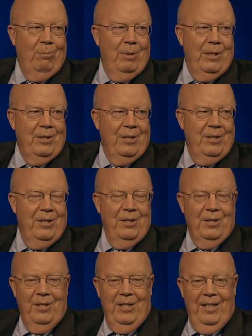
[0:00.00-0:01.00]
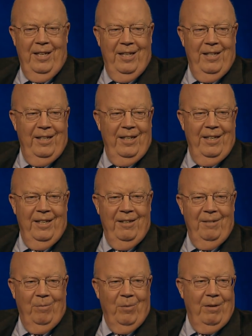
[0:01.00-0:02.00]
business. He had a,
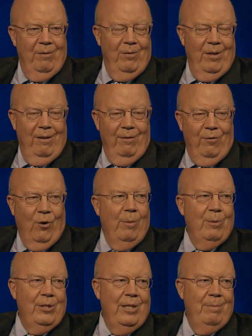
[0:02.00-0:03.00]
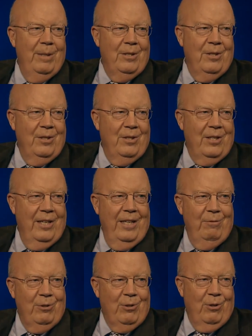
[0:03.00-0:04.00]
uh, a pharmacy business, and he
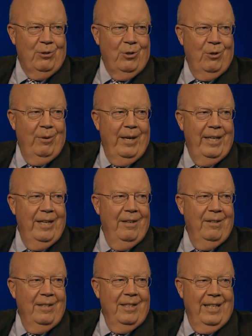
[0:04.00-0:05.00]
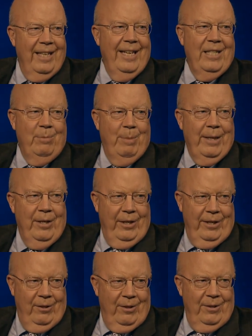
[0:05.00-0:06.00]
was also a uh, land
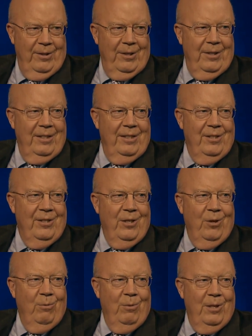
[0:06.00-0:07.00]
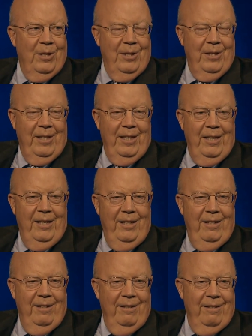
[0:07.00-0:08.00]
speculator. So uh,
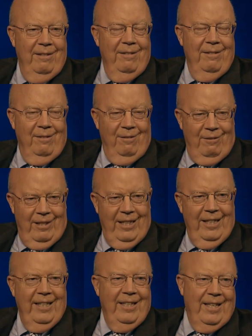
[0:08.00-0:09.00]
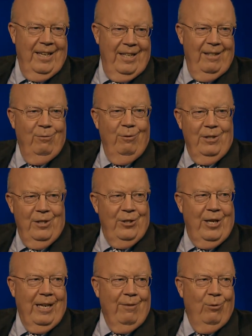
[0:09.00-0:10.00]
he really kind of was a
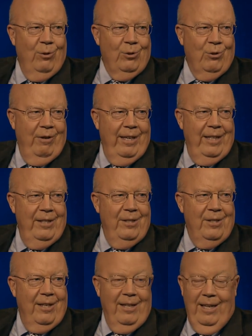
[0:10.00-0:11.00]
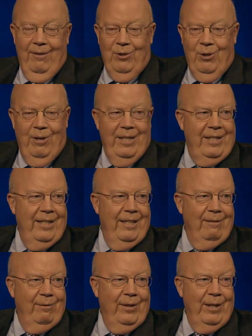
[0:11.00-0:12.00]
jack of all trades. I have no
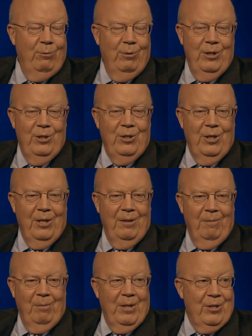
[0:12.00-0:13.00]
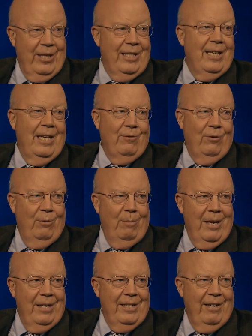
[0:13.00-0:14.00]
idea if he was uh, successful
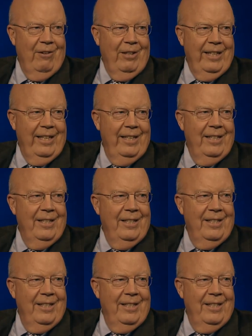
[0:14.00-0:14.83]
monetarily in it. Now he